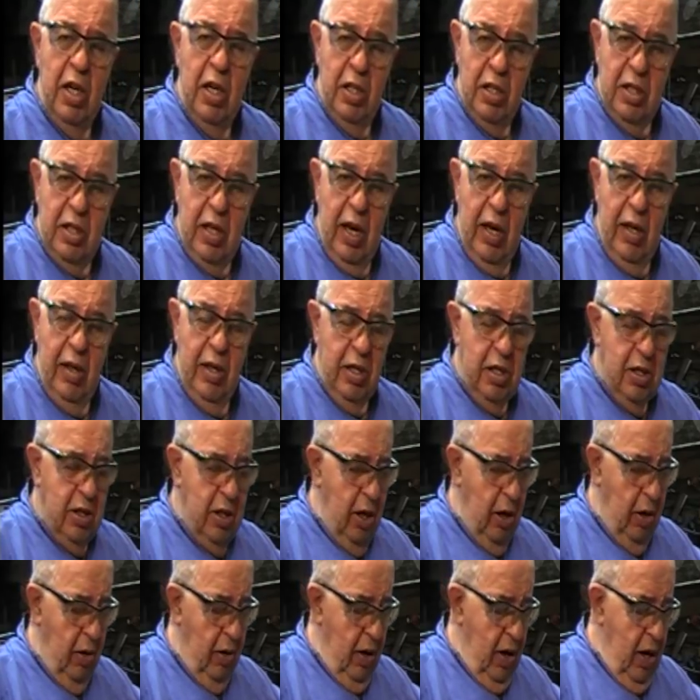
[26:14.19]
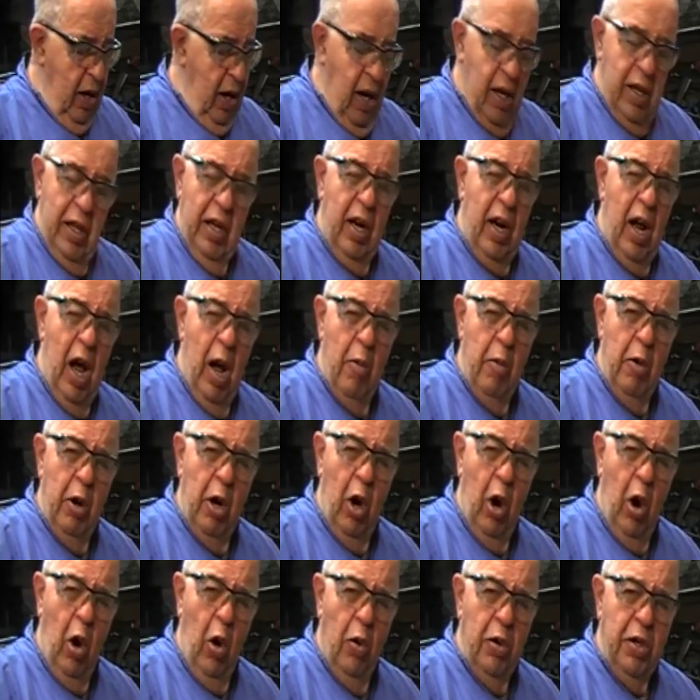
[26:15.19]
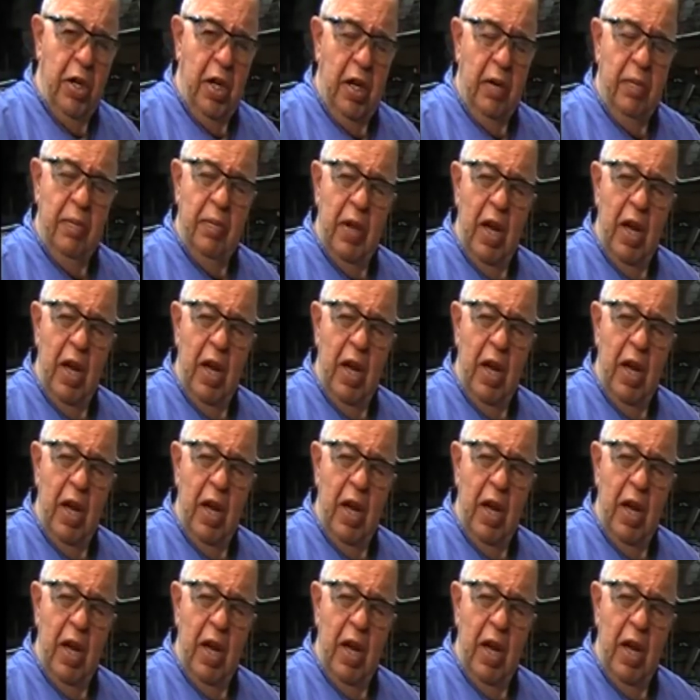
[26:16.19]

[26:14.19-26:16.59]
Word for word: stainless steel, and then how I'm going to hold it.